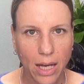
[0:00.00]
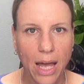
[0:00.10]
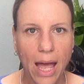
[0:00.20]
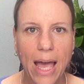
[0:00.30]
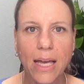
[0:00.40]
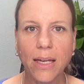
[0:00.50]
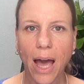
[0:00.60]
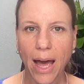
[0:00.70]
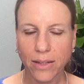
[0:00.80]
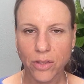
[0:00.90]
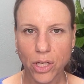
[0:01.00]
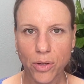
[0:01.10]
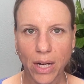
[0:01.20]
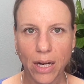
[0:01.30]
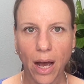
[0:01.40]
Hank
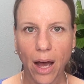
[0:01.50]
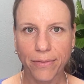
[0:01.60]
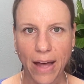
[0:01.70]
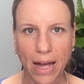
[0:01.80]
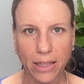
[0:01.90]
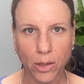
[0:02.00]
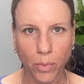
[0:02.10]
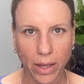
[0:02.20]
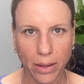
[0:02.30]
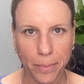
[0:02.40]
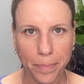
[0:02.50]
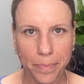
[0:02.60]
executed a valid will.